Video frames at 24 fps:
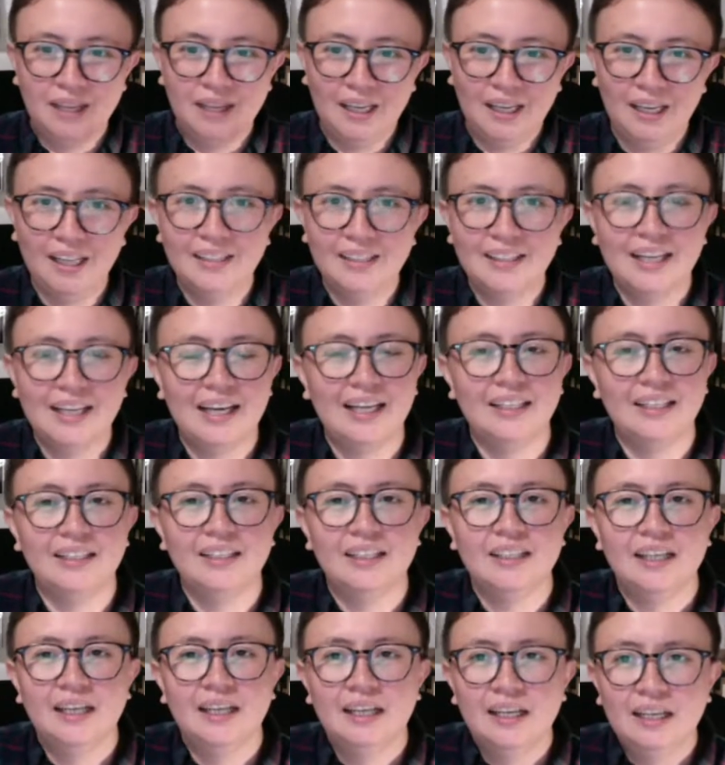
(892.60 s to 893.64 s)
And then,
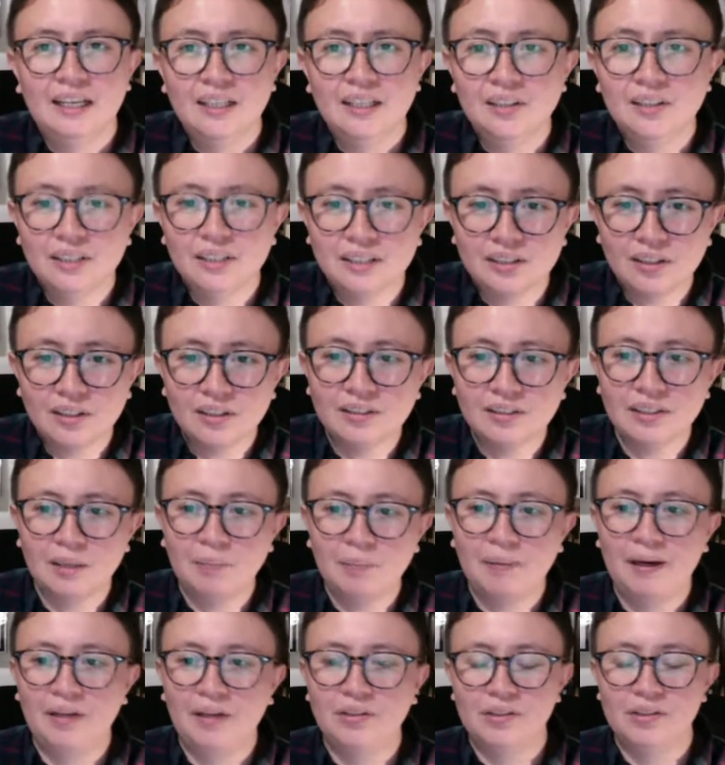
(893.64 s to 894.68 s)
you know, it talks
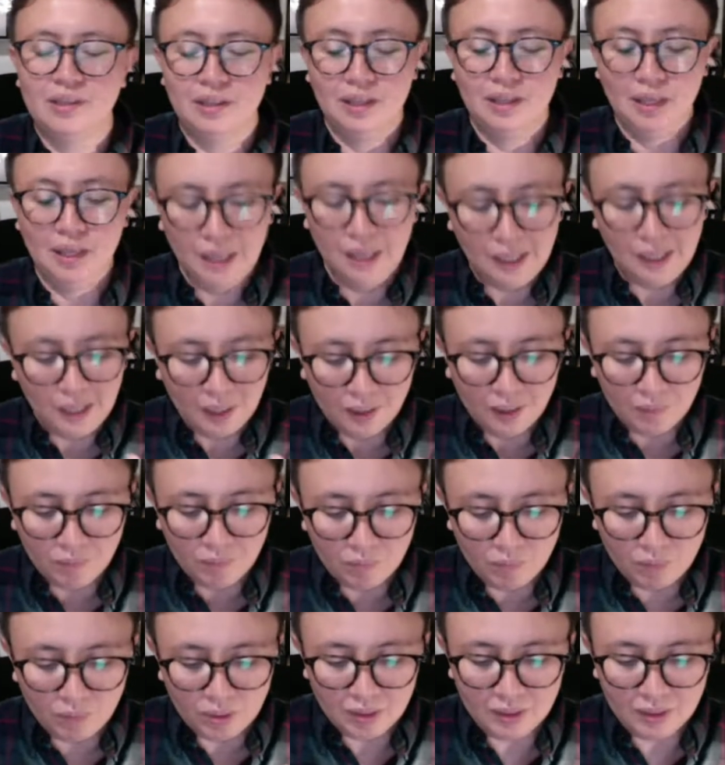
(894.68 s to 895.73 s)
about
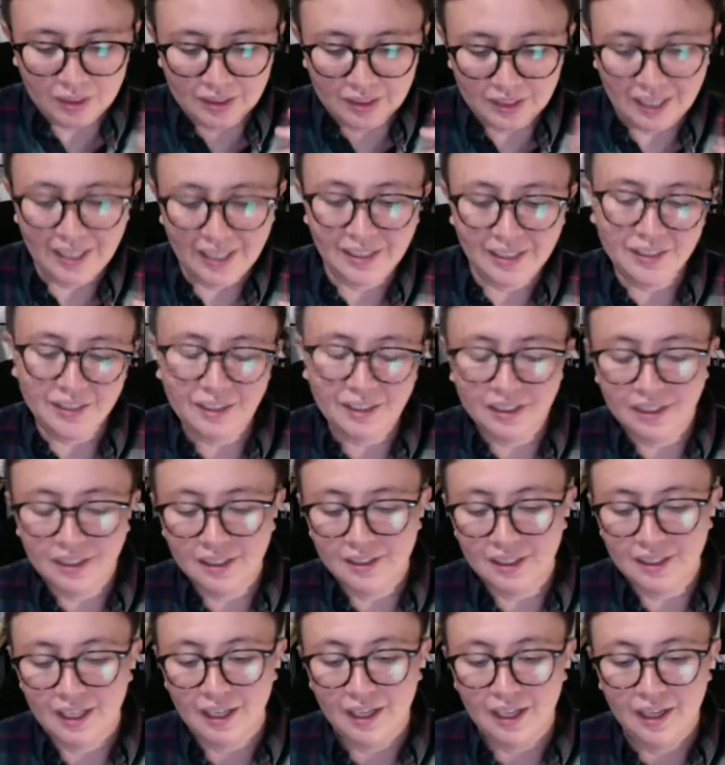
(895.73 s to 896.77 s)
this idea
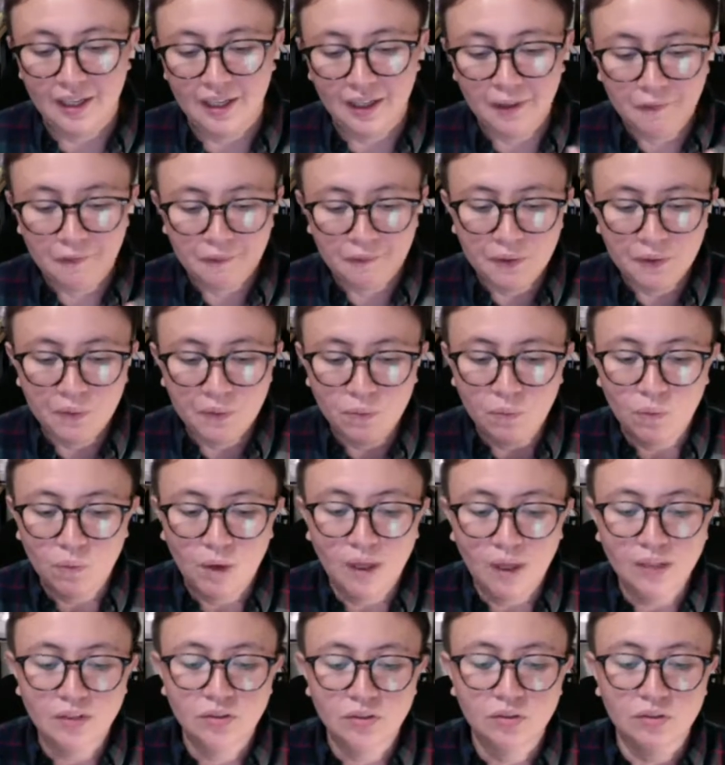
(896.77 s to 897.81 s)
na if you
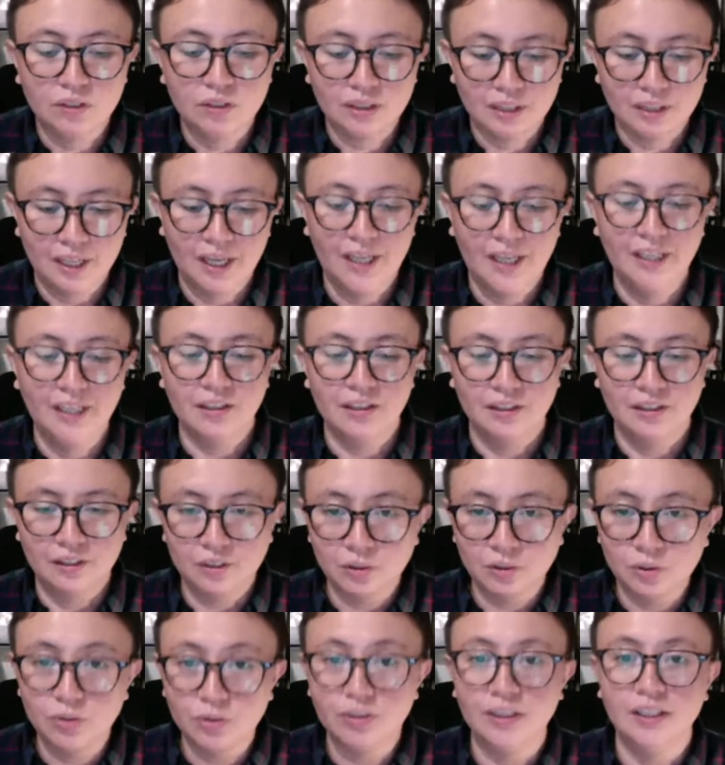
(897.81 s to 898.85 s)
want to create a
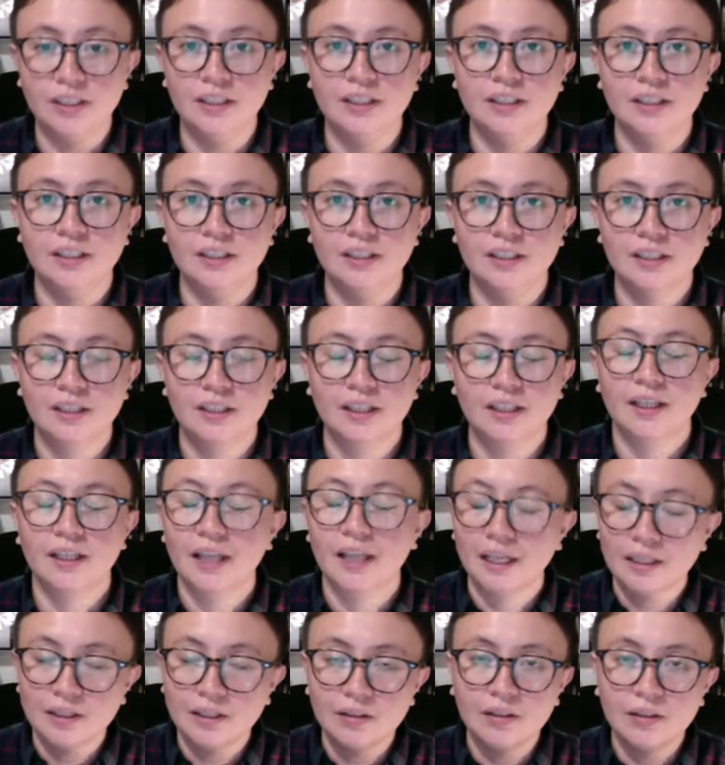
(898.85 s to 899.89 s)
routine,
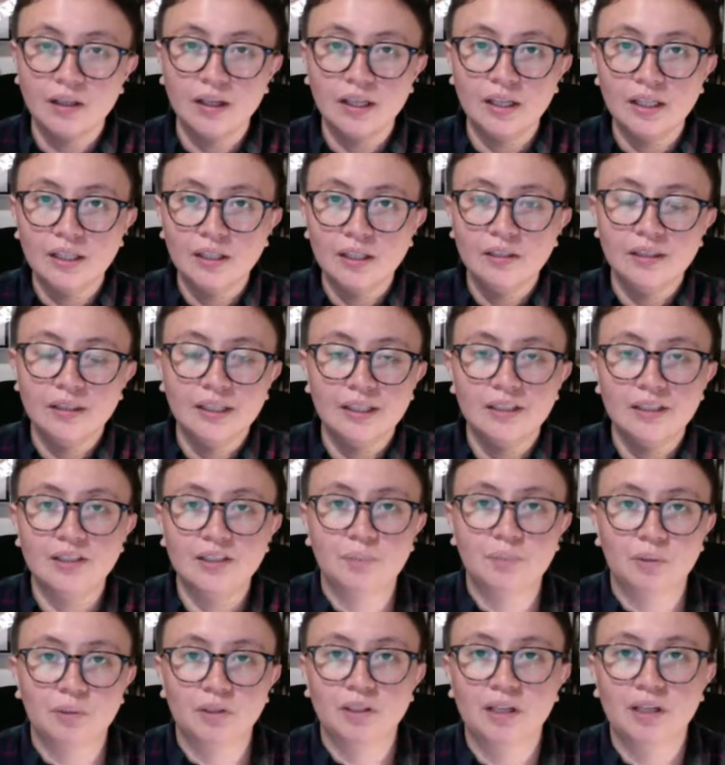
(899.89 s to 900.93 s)
that is
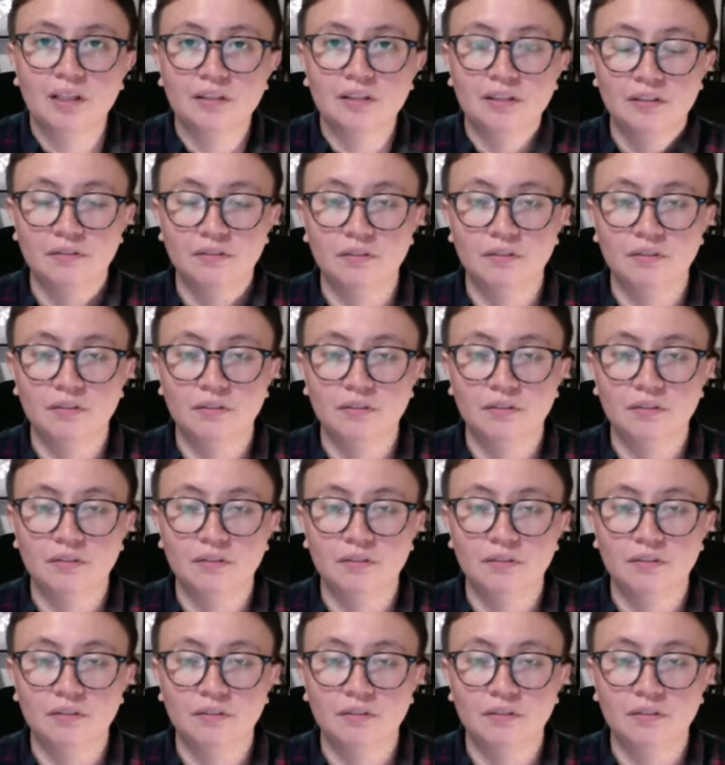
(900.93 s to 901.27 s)
productive